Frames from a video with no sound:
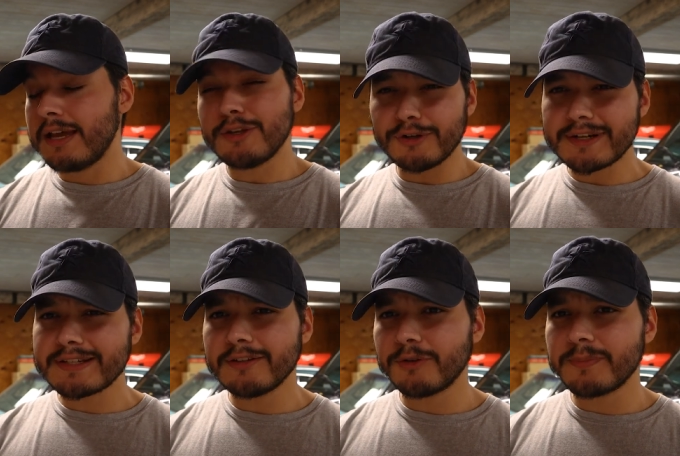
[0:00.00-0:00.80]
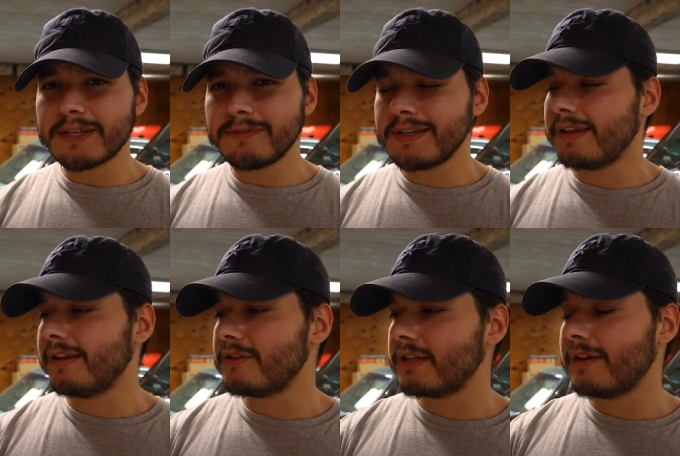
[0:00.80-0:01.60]
You'll notice they're a little beefy and
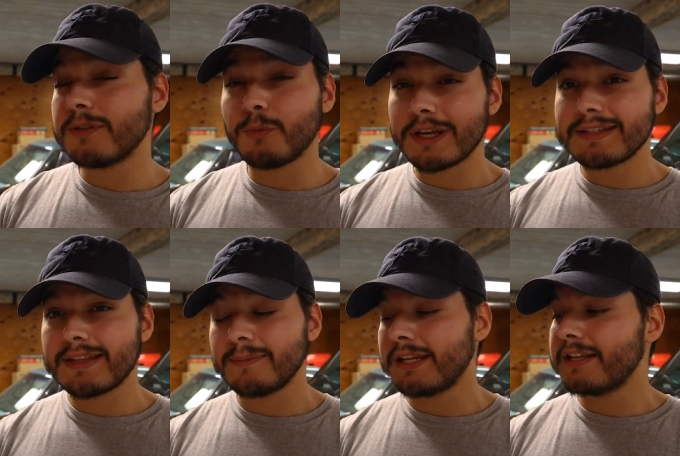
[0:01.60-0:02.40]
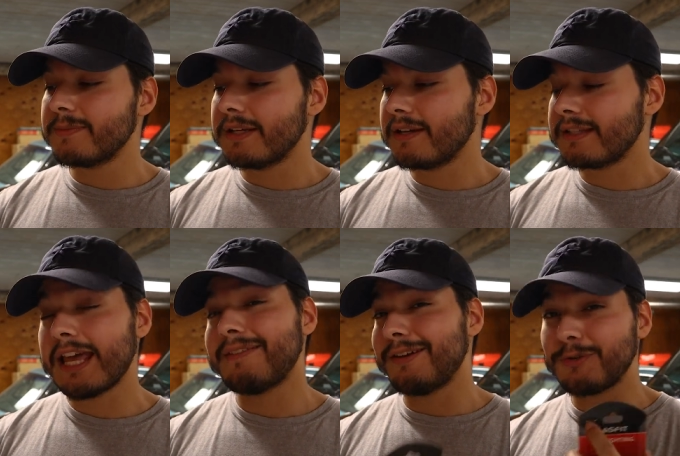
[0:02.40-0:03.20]
they also have some weight to them. That is because they
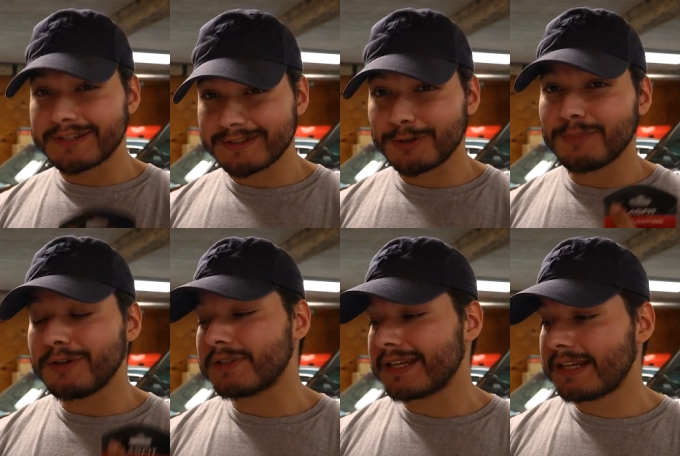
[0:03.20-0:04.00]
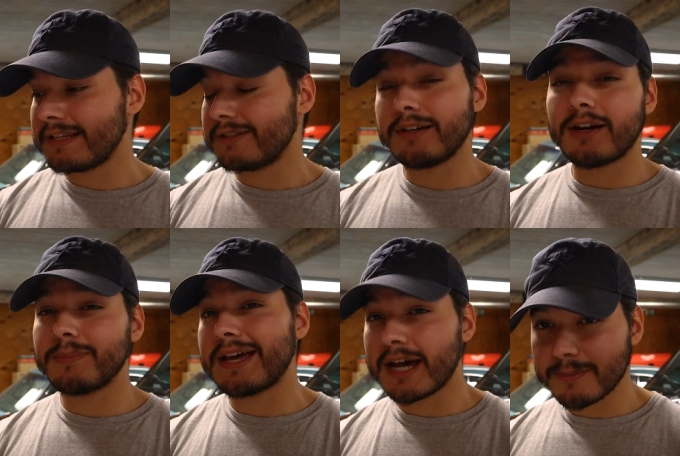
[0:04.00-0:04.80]
have a resistor built in to
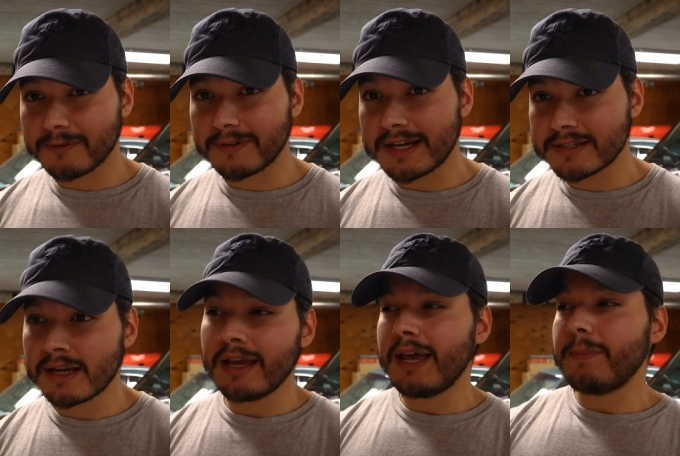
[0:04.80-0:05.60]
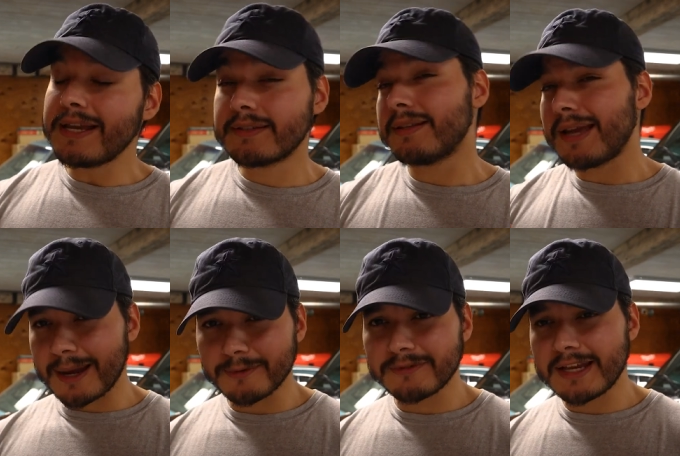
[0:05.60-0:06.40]
combat hyperflash. Basically
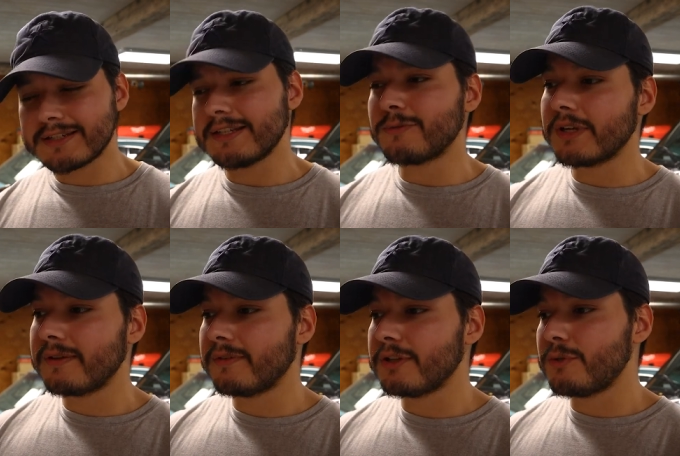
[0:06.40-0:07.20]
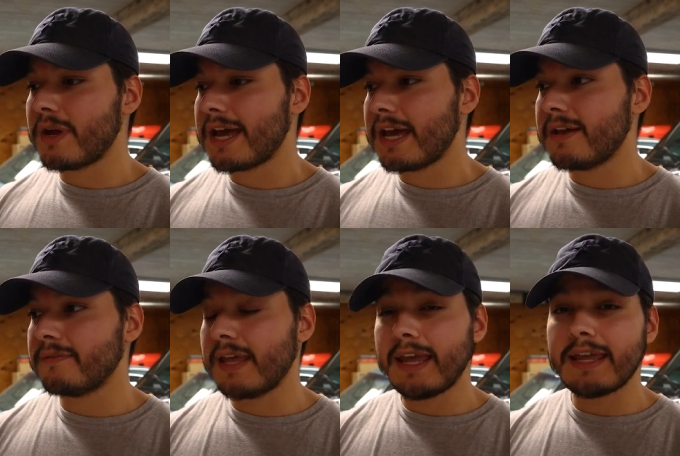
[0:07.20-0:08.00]
hyperflash is whenever you
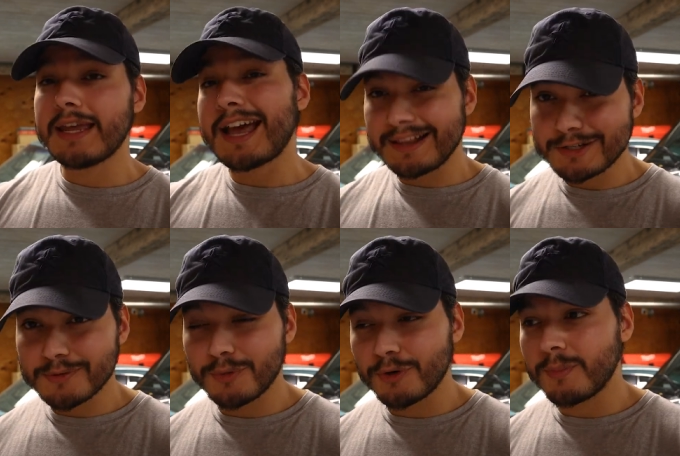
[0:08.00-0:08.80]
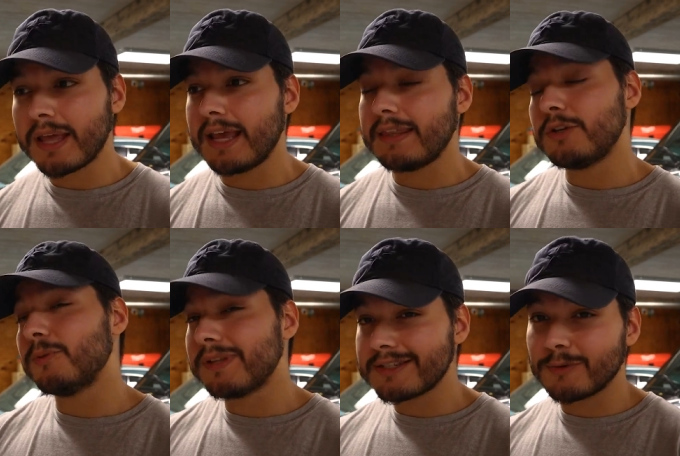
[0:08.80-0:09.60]
have a halogen bulb and then you
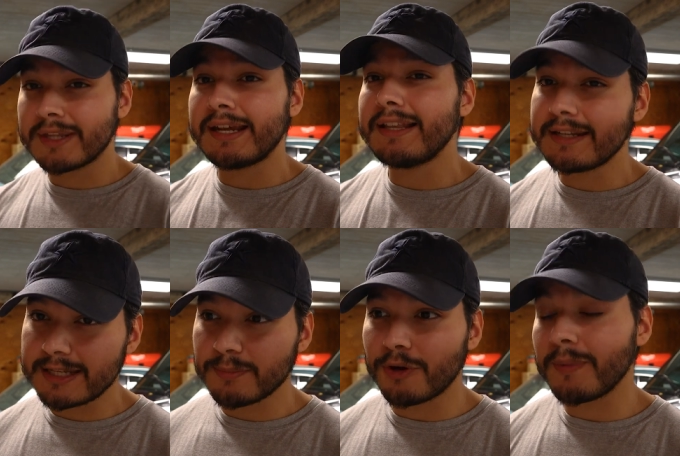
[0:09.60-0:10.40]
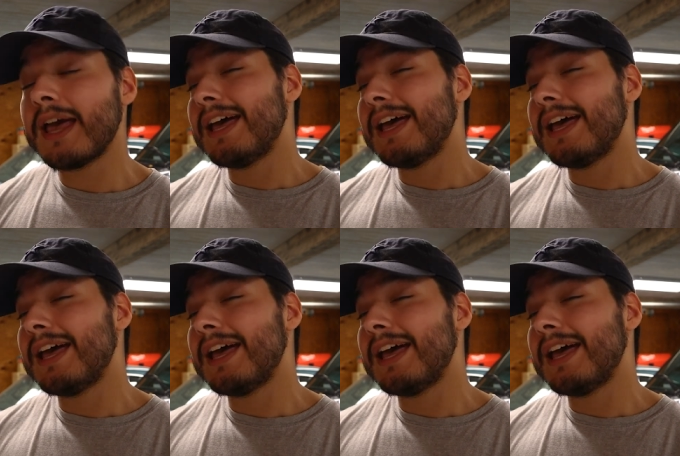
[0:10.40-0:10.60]
replace it with an LED bulb.